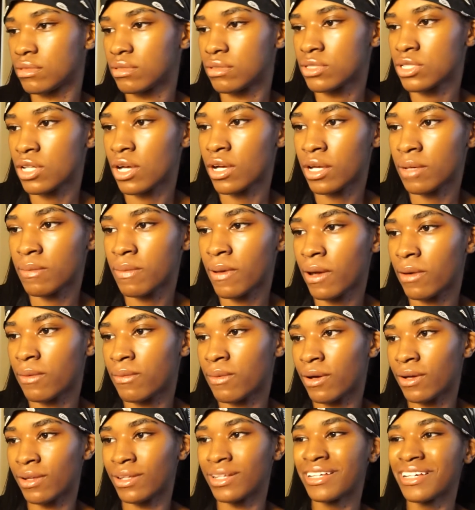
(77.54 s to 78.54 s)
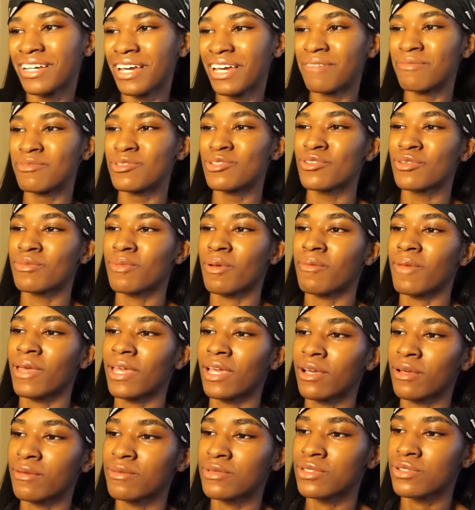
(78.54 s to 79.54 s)
talk about while I'm doing my
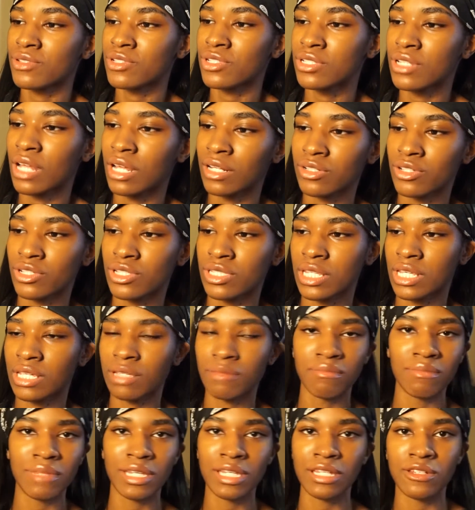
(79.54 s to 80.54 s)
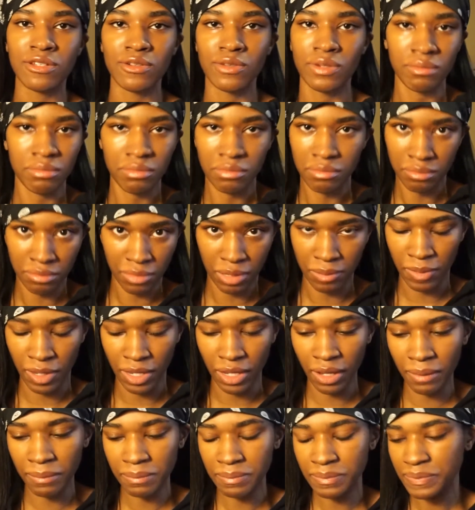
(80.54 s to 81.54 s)
makeup, so it's not just like me doing my
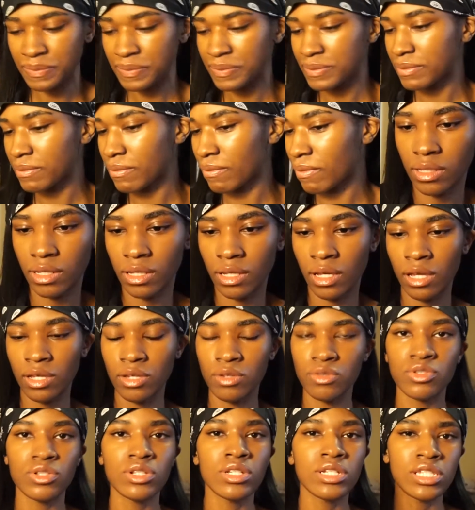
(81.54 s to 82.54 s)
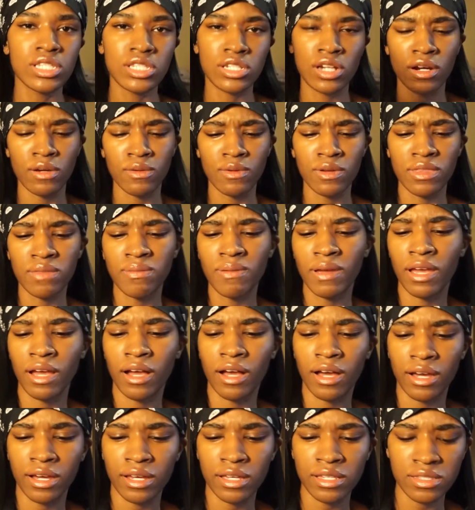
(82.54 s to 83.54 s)
makeup. I usually start with my
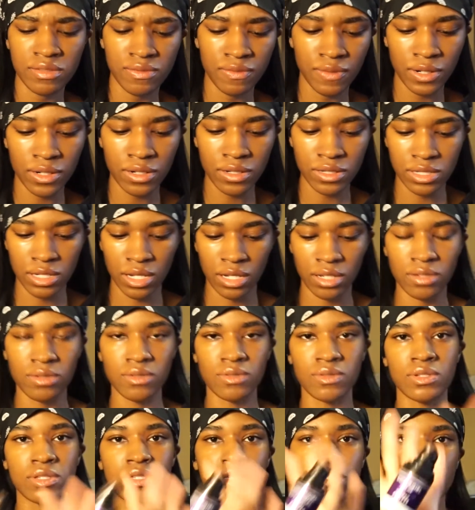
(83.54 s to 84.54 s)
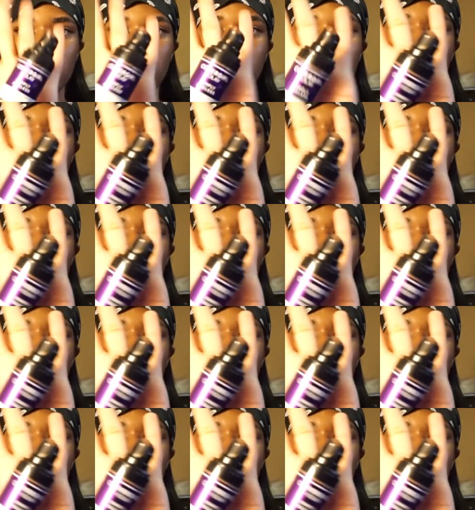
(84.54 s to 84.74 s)
eyes first. Things